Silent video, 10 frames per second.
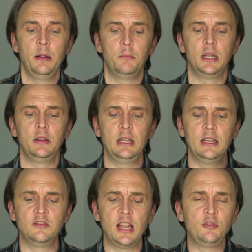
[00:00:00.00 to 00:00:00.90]
But the
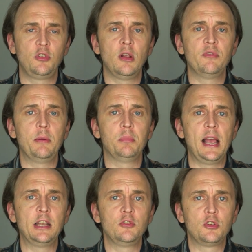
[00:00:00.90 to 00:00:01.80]
intention of that
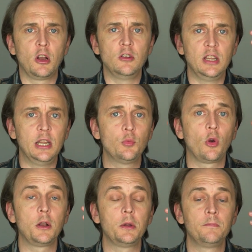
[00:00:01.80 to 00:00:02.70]
planet turned
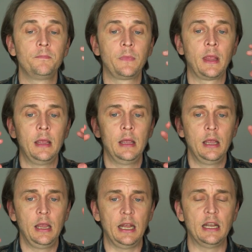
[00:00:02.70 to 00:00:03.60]
inward.
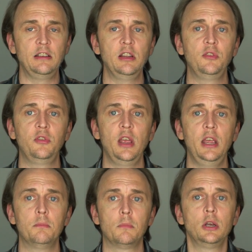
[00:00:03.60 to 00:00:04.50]
And I did
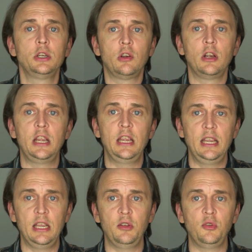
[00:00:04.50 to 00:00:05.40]
say Mercury
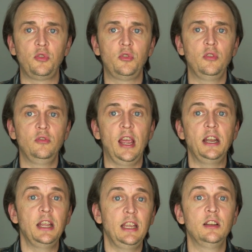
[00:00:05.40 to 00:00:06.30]
is
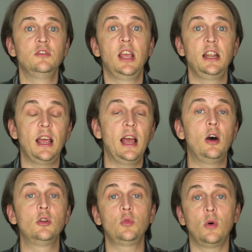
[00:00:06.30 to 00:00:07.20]
data in, data
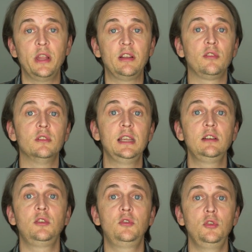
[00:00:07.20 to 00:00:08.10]
out. Well, that's
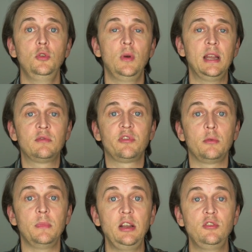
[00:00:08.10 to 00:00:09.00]
linked to
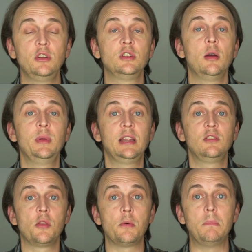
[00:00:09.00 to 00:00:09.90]
information coming
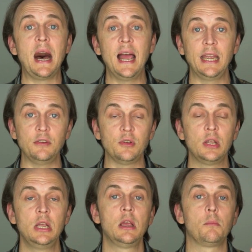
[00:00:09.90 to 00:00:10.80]
into the mind.
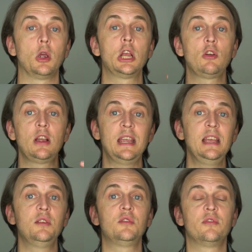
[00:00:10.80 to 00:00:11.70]
Mercury
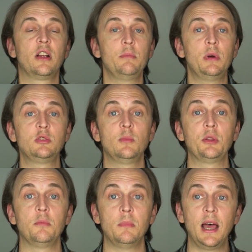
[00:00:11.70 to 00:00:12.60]
is very much
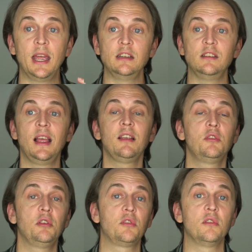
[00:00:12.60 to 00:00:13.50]
about the mind.
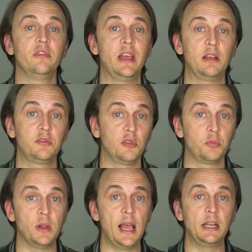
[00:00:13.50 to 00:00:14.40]
Yes, it's the
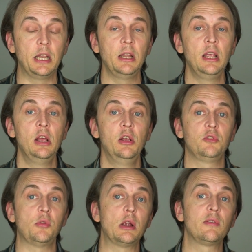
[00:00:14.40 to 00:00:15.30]
fastest planet,
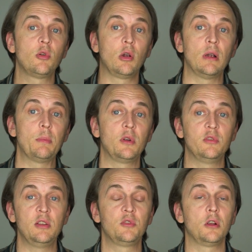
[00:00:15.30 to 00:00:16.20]
so therefore it
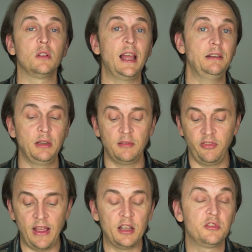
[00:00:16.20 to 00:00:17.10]
represents our
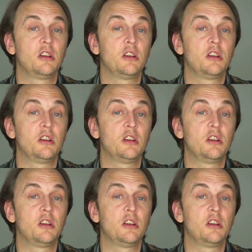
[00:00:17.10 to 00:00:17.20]
lightning-fast